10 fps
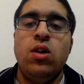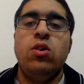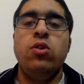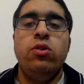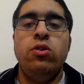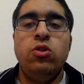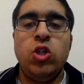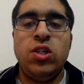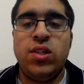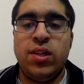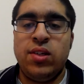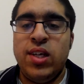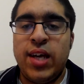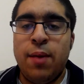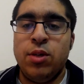who do
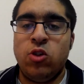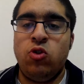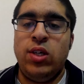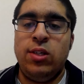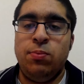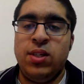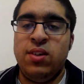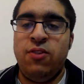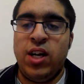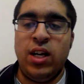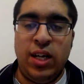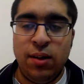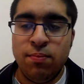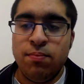GCSE chemistry specifically,